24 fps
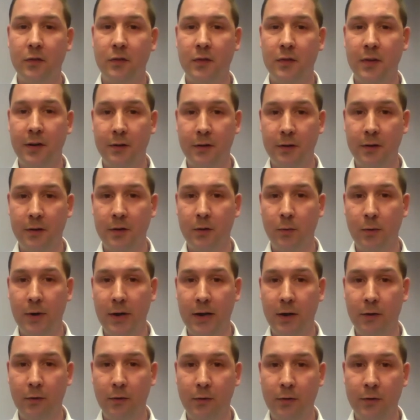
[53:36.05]
centered
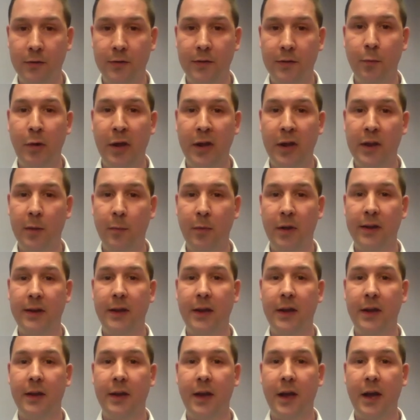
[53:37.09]
around the
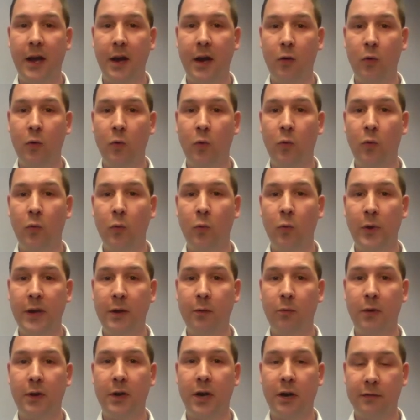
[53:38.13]
pandemic and how we
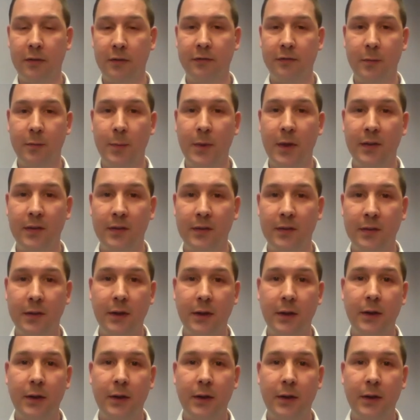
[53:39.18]
recover from this.